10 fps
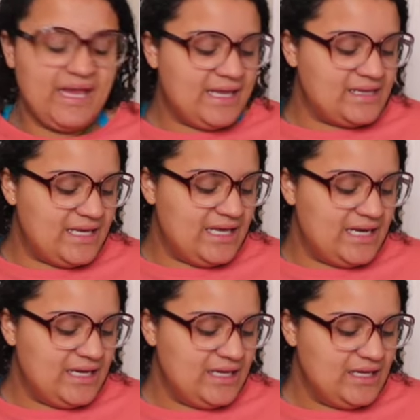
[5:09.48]
and
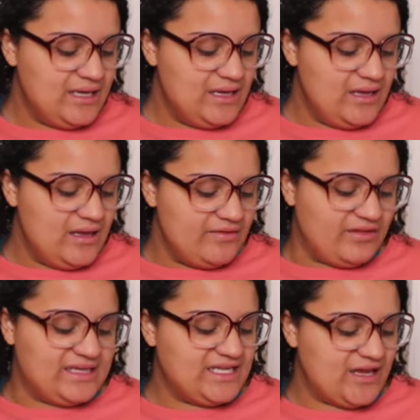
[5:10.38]
then the
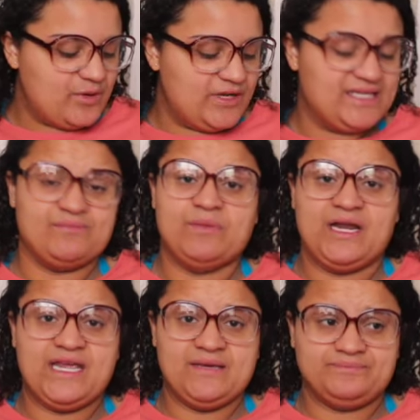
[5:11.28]
last thing I put is
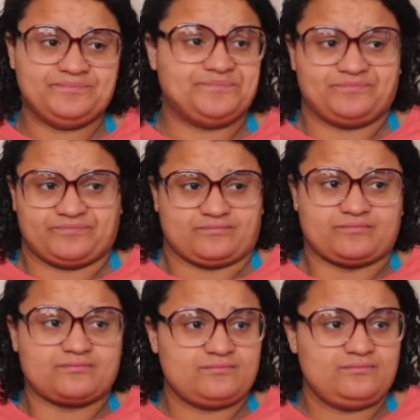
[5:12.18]
money.
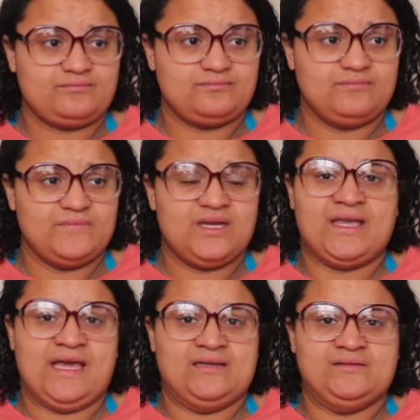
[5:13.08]

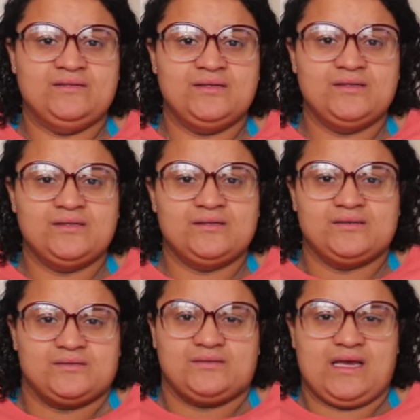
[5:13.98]
Again,
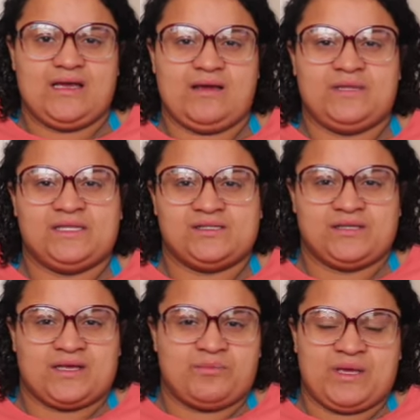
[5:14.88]
I mean, that's
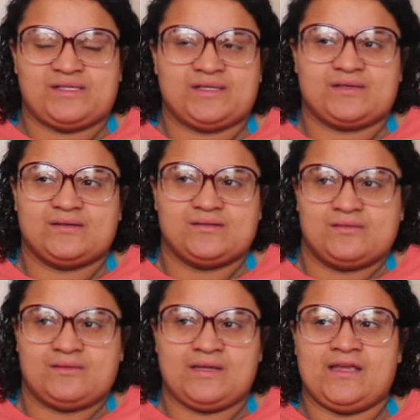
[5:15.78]
like a basic
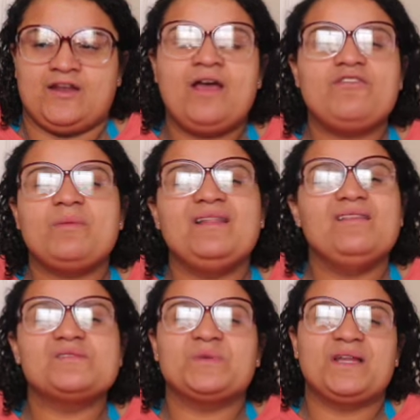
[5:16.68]
thing. You know, everybody
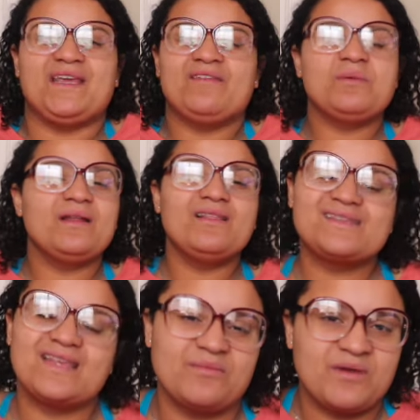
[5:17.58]
loves money. Everybody
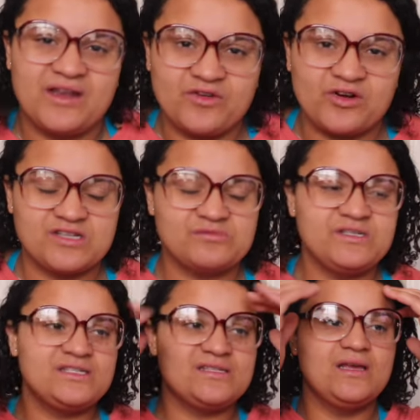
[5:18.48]
likes getting money for
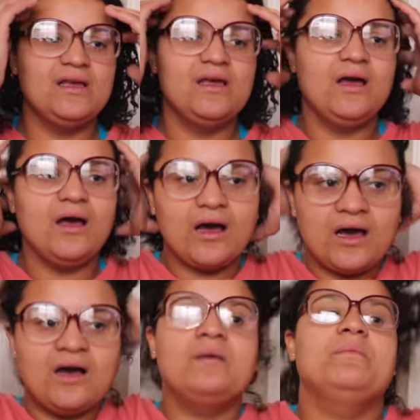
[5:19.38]
Christmas.
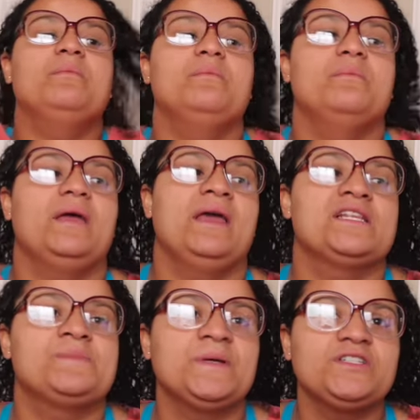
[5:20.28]
Um, and
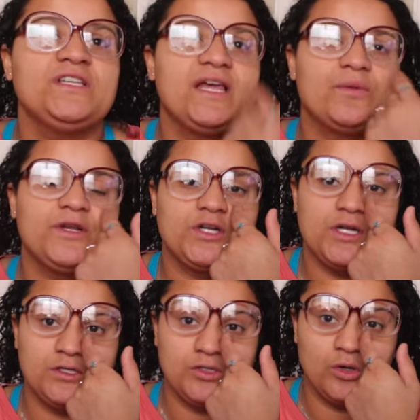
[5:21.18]
especially like when you're an
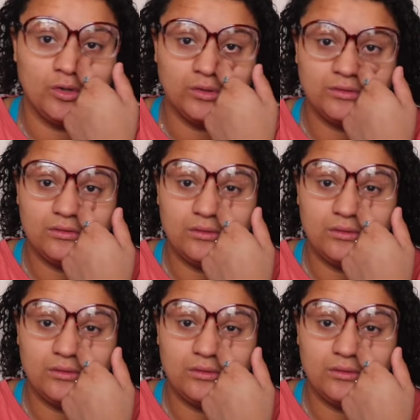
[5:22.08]
adult,